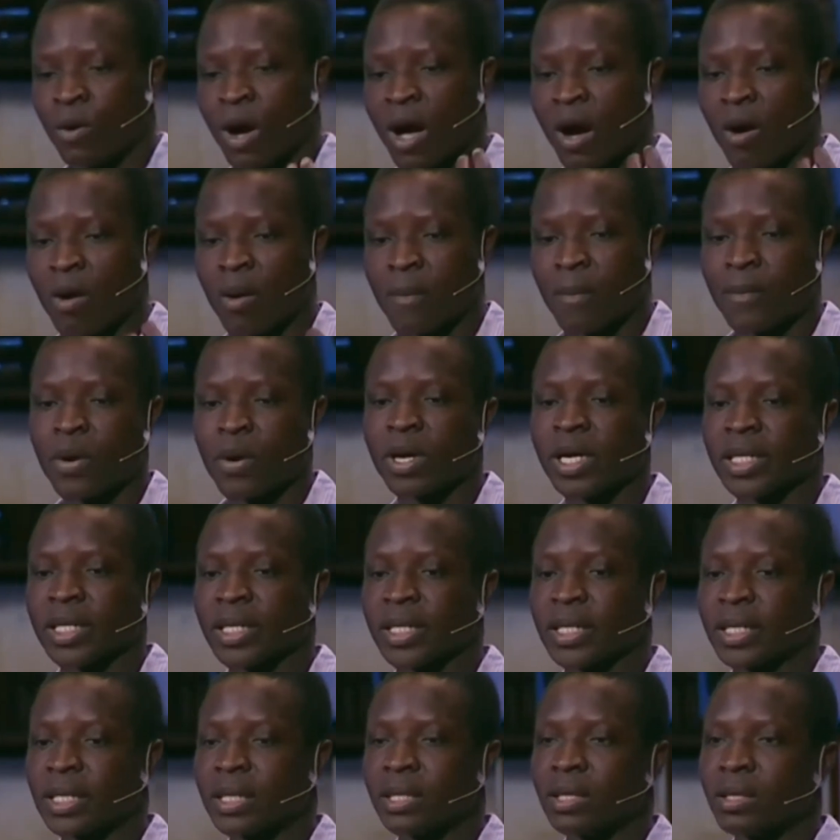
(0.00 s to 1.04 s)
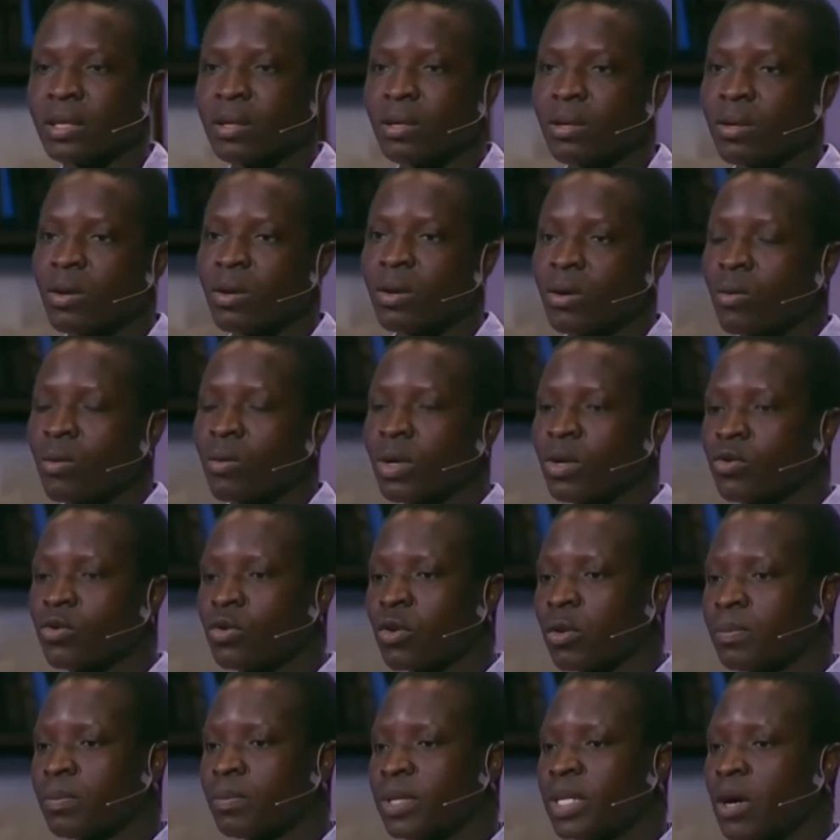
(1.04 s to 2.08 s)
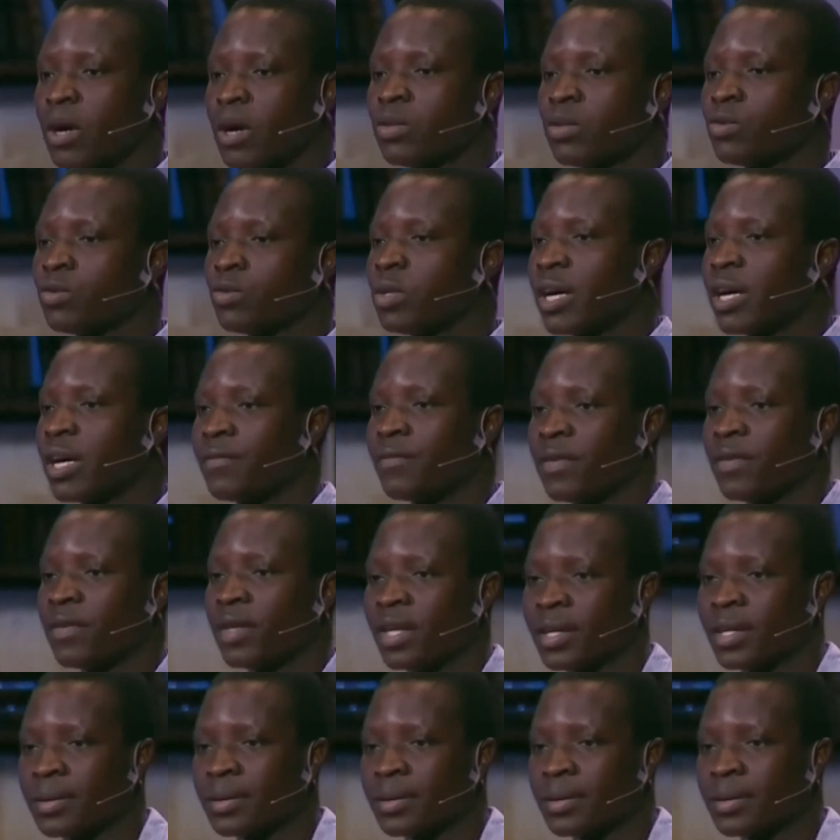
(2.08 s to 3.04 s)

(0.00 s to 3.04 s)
our bodies. We drop down to nothing.